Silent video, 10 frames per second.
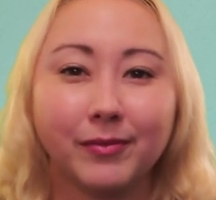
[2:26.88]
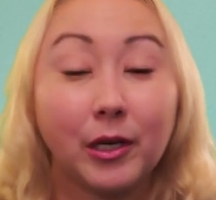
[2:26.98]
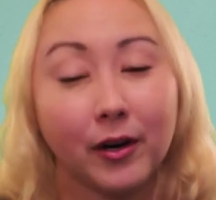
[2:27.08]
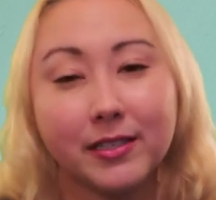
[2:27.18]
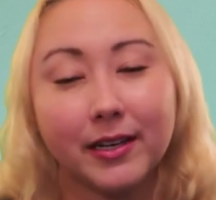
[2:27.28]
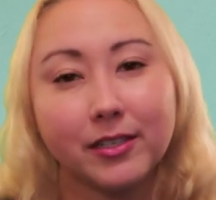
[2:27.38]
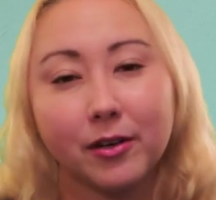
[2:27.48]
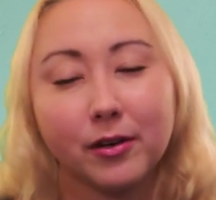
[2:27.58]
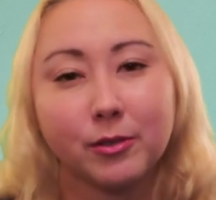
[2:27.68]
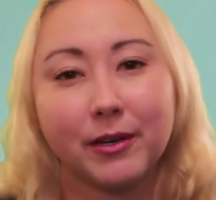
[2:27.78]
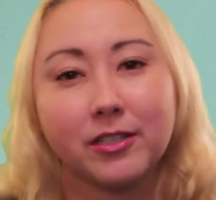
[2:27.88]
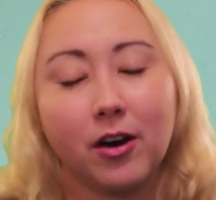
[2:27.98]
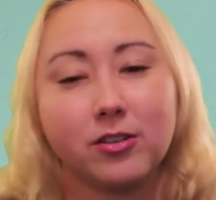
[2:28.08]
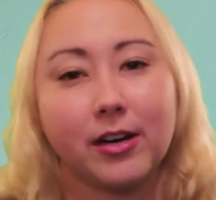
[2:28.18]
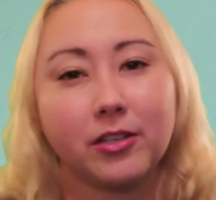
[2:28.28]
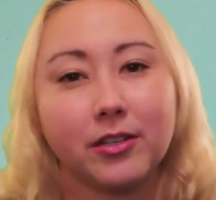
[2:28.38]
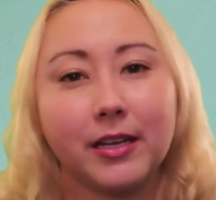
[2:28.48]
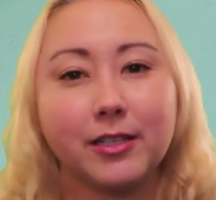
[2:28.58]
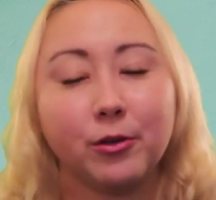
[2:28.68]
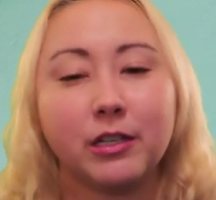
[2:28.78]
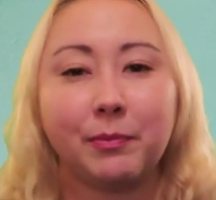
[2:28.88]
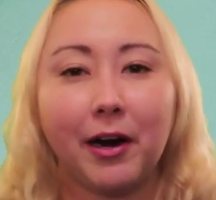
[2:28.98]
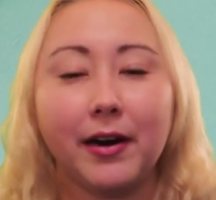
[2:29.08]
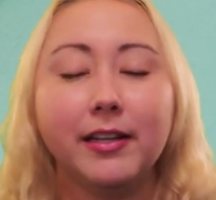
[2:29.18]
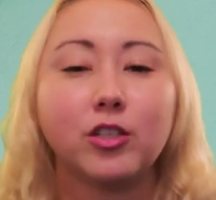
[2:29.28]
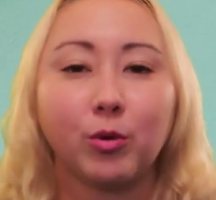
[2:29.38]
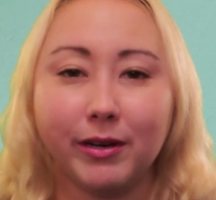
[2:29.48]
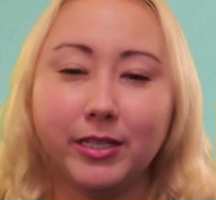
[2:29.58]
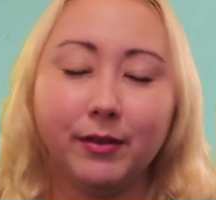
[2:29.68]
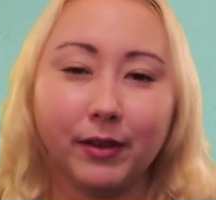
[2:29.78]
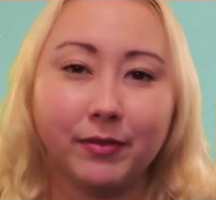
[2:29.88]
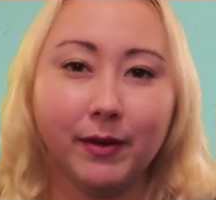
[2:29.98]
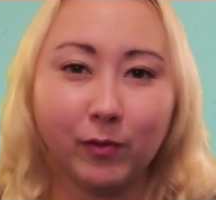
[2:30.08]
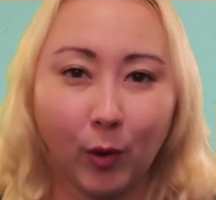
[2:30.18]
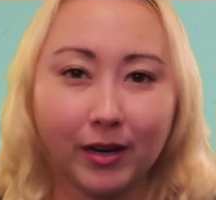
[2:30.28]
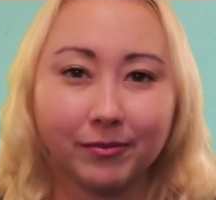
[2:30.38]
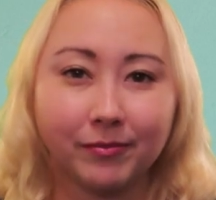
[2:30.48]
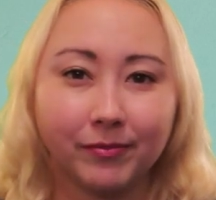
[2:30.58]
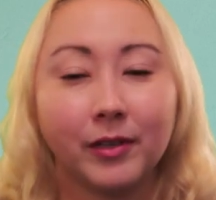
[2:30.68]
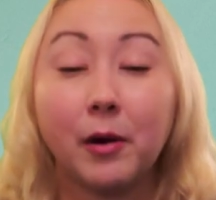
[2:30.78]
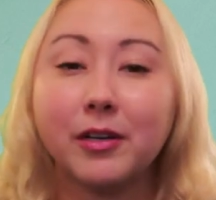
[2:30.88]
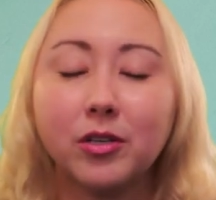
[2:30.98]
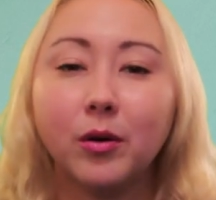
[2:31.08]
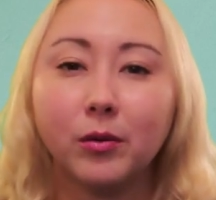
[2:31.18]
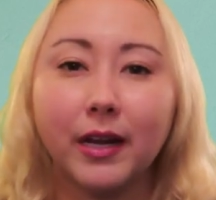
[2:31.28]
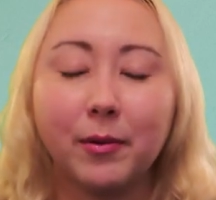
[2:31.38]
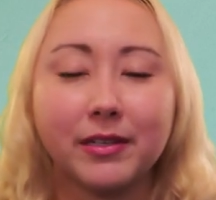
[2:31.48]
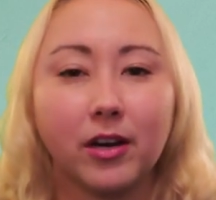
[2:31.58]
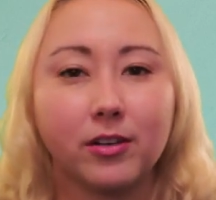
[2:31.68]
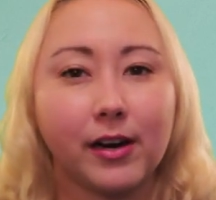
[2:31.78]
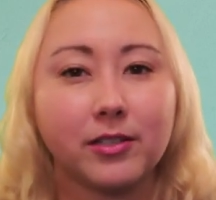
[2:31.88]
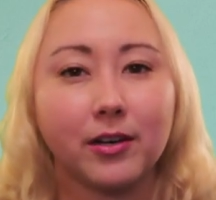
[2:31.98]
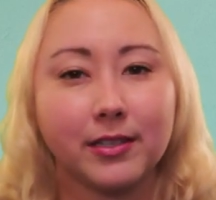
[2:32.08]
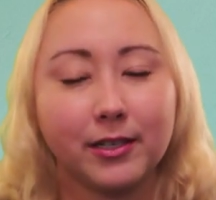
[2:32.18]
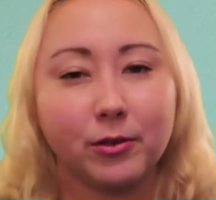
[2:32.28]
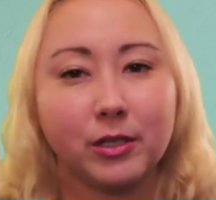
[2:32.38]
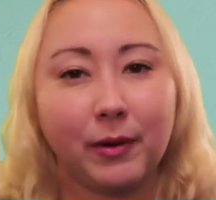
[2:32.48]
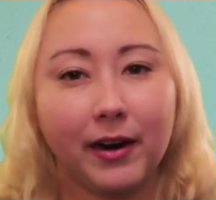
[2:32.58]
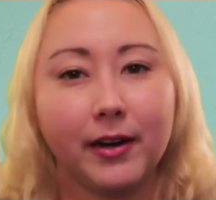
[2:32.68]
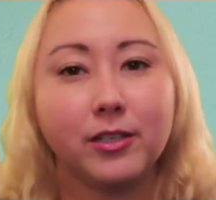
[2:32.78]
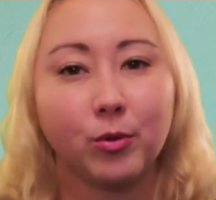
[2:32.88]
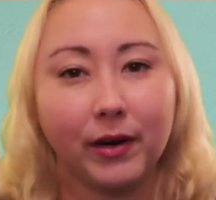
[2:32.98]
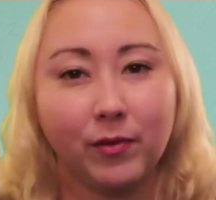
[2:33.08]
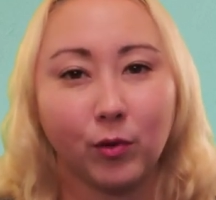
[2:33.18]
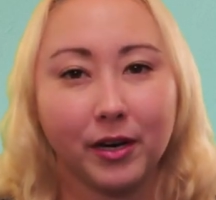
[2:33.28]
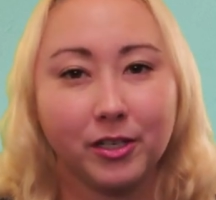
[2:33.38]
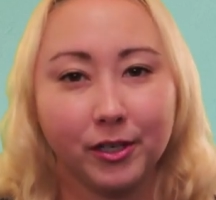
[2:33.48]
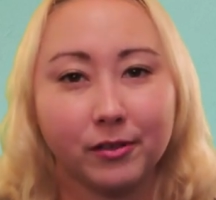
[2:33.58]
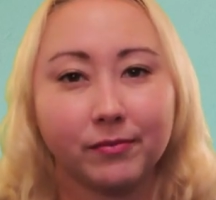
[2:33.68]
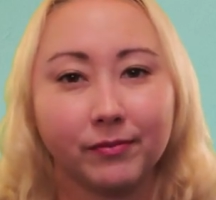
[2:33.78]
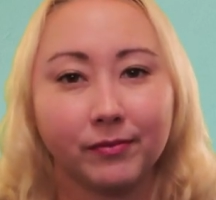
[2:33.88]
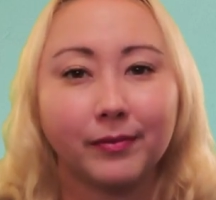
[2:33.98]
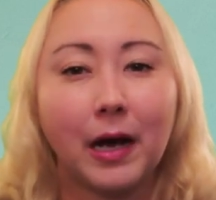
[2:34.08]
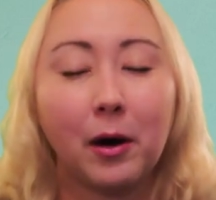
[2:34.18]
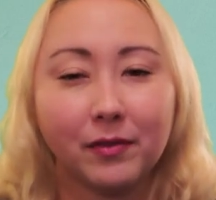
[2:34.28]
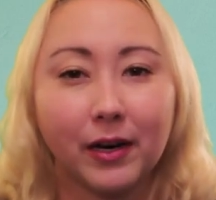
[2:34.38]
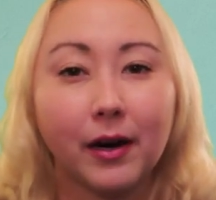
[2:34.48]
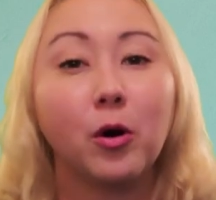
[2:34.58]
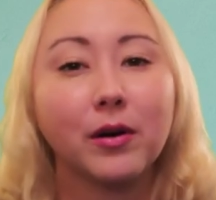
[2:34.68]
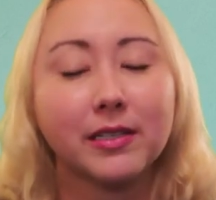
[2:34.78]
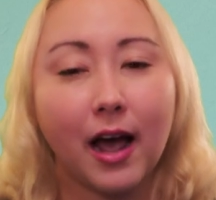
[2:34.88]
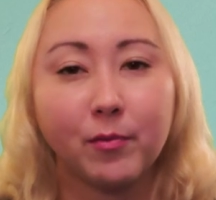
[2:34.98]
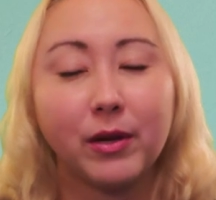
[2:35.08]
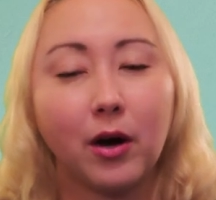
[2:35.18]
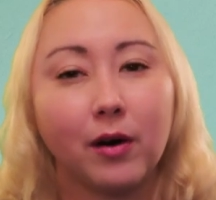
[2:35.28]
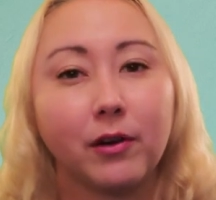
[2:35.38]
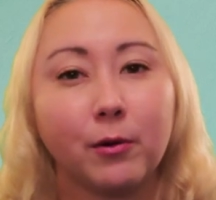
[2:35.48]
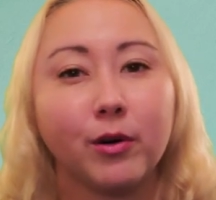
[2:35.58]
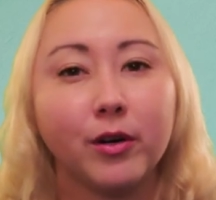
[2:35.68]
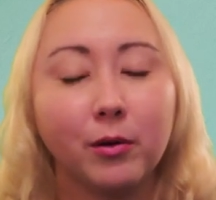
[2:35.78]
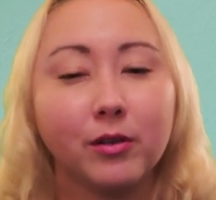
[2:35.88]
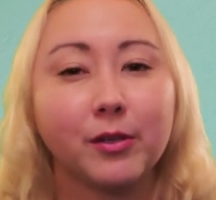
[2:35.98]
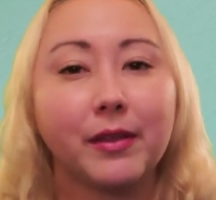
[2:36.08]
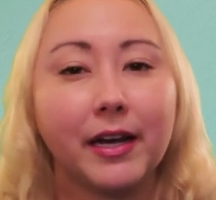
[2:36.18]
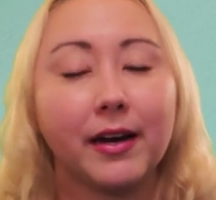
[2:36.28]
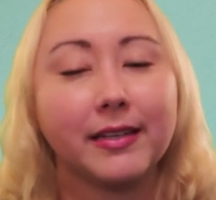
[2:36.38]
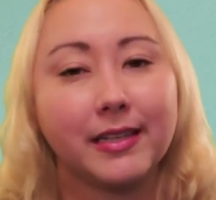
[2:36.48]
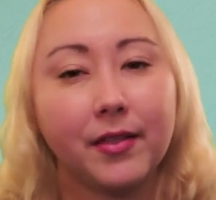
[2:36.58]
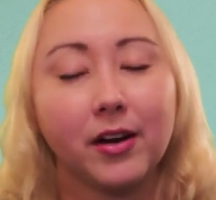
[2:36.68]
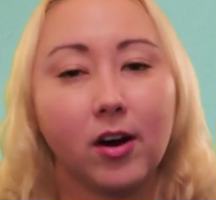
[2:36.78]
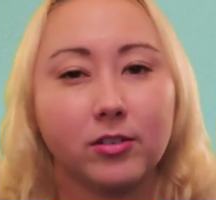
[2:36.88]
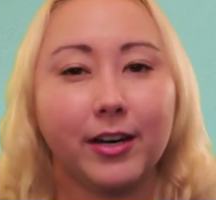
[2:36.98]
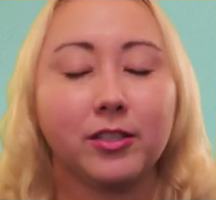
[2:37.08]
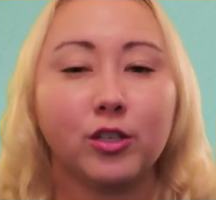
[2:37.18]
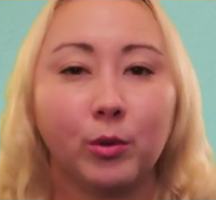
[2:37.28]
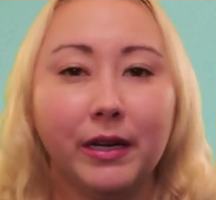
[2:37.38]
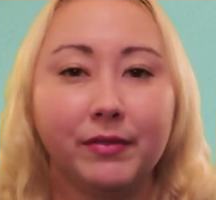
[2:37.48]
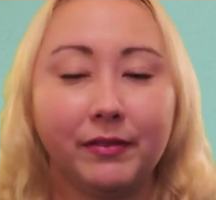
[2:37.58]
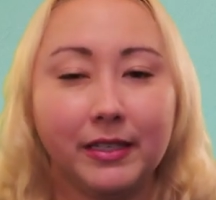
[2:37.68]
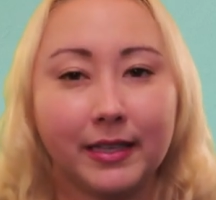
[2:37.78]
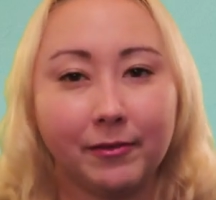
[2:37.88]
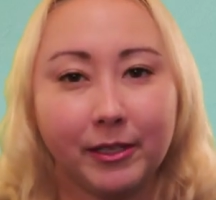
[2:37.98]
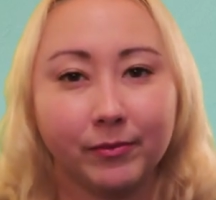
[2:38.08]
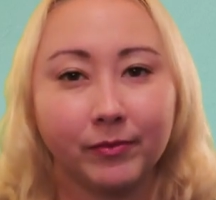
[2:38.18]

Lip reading: Current Saratoga Springs contracts are set to expire in 2054. Original Old Key West contracts are set to expire in 2042. However, owners have been offered a renewal so they could extend their contracts to 2057.